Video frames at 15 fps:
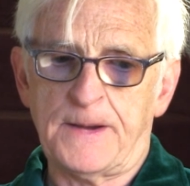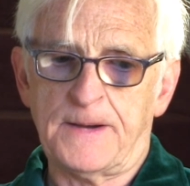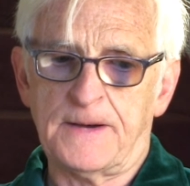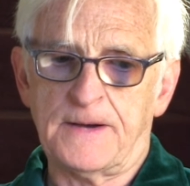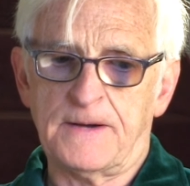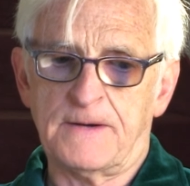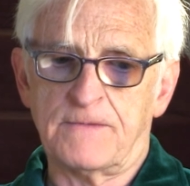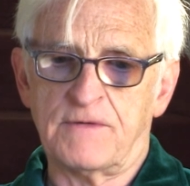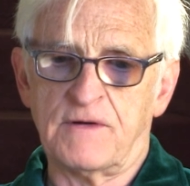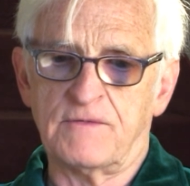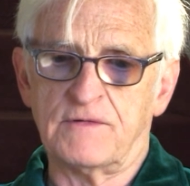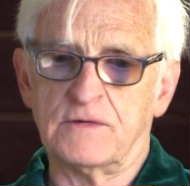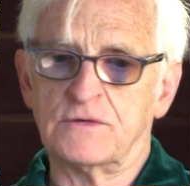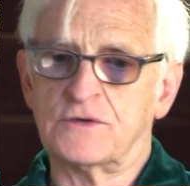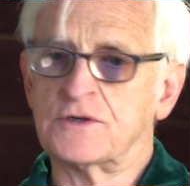uh,
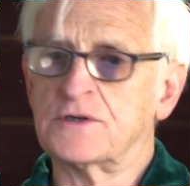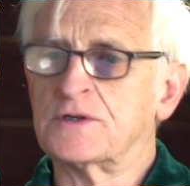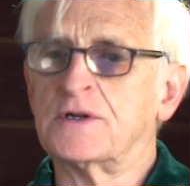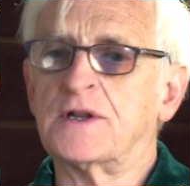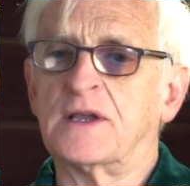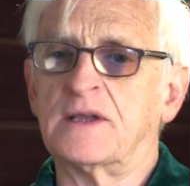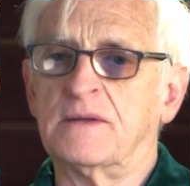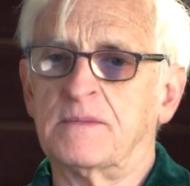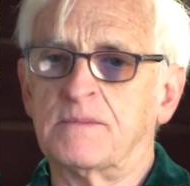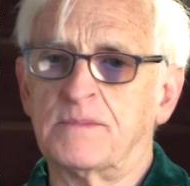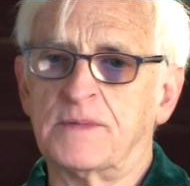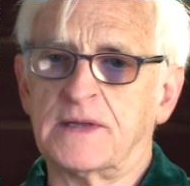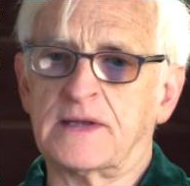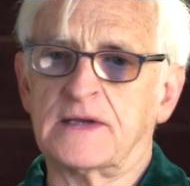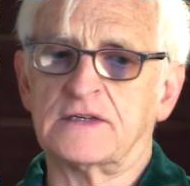revolution today,
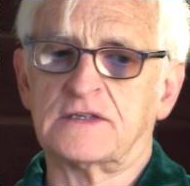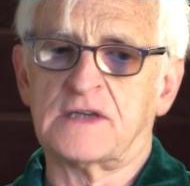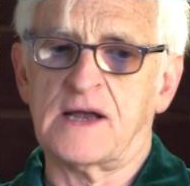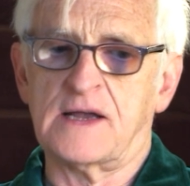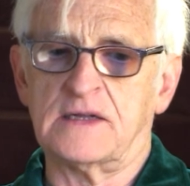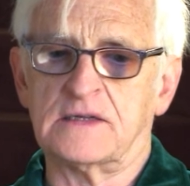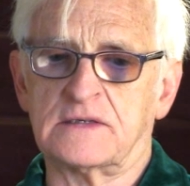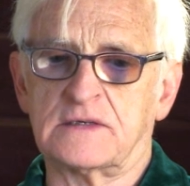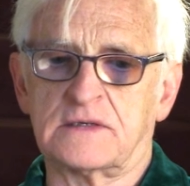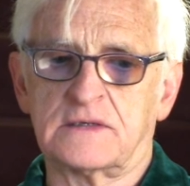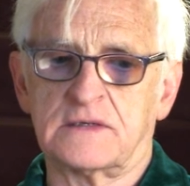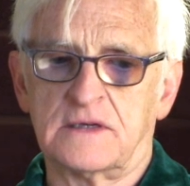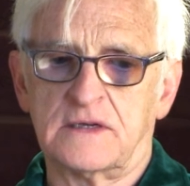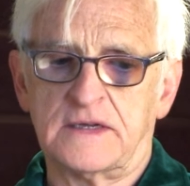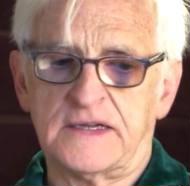because science
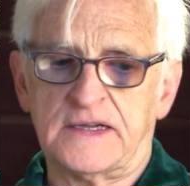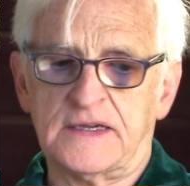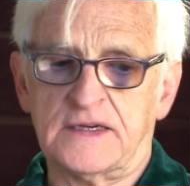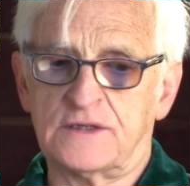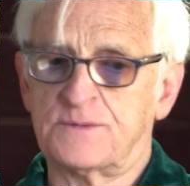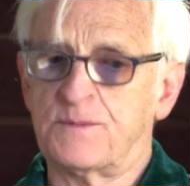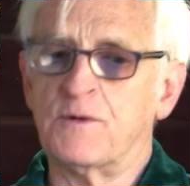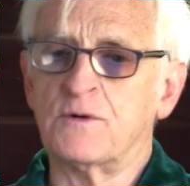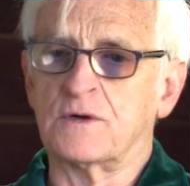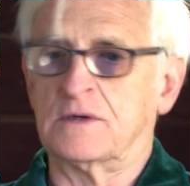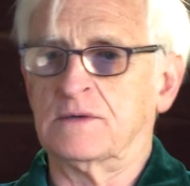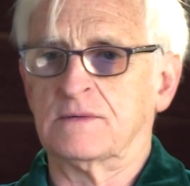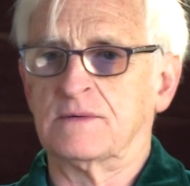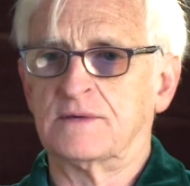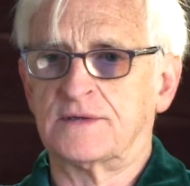has
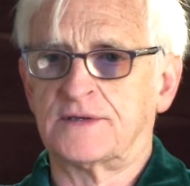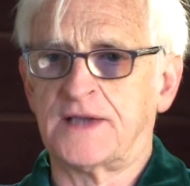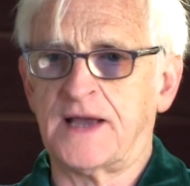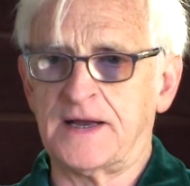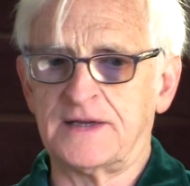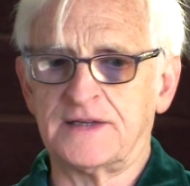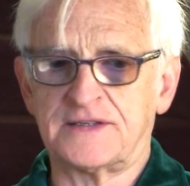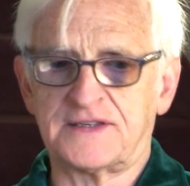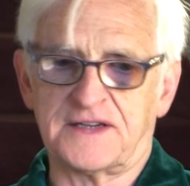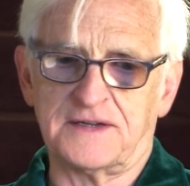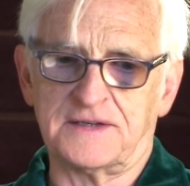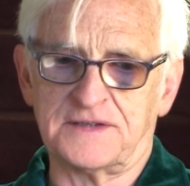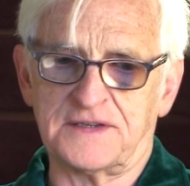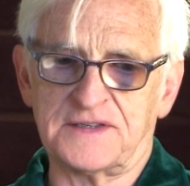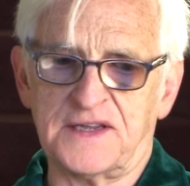spoken. Science
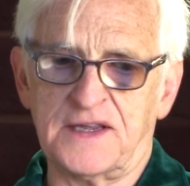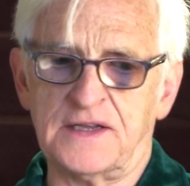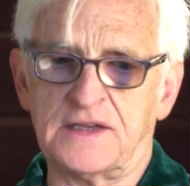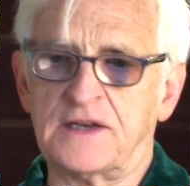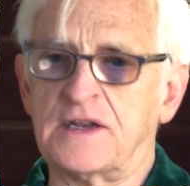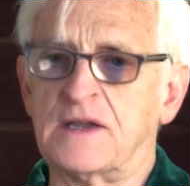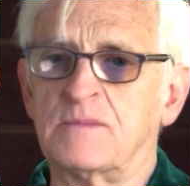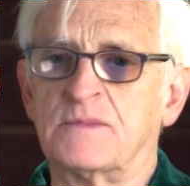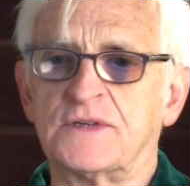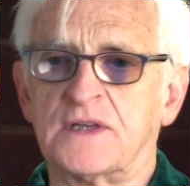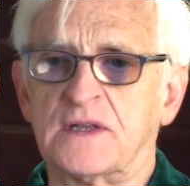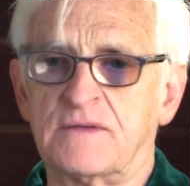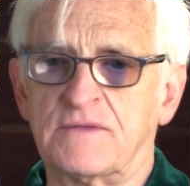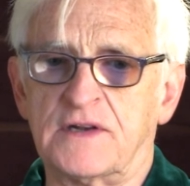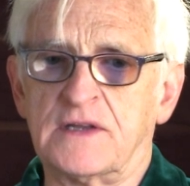tells us eight to ten
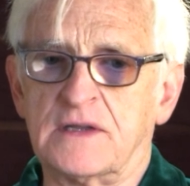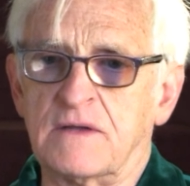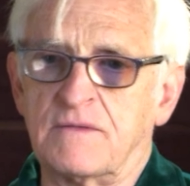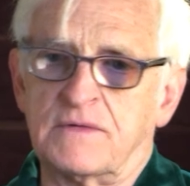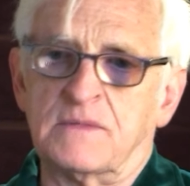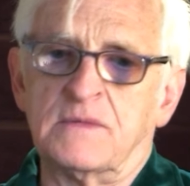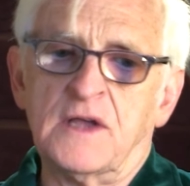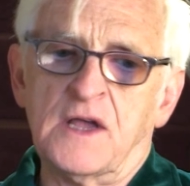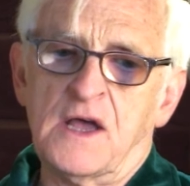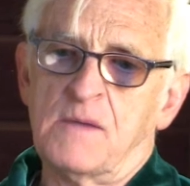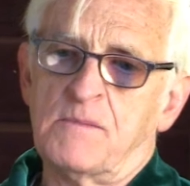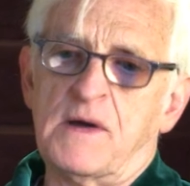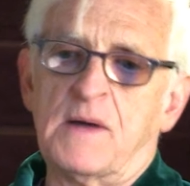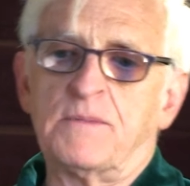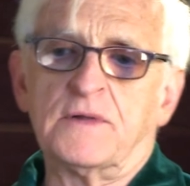percent of any given
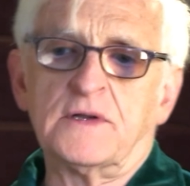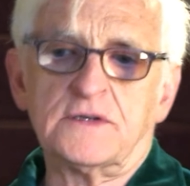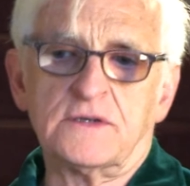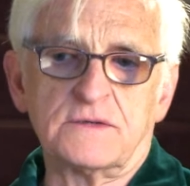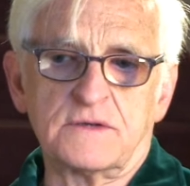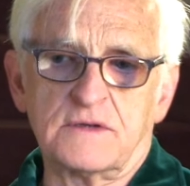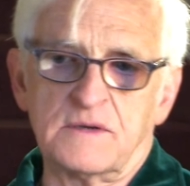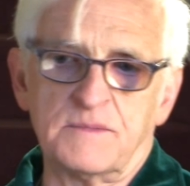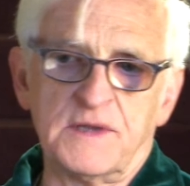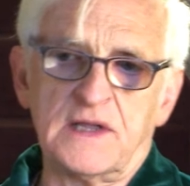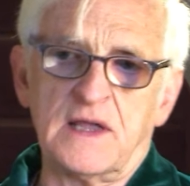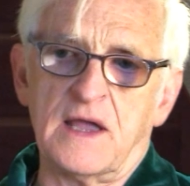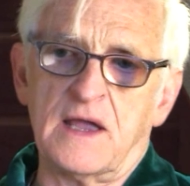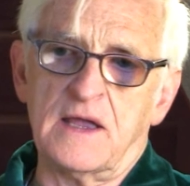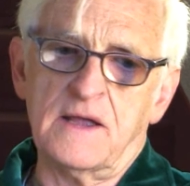population is going to be
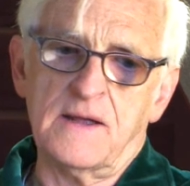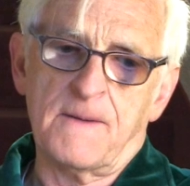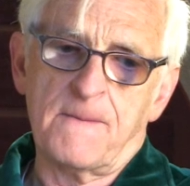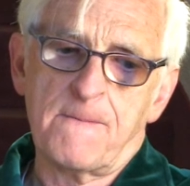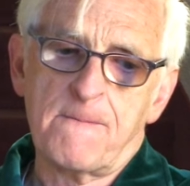gay.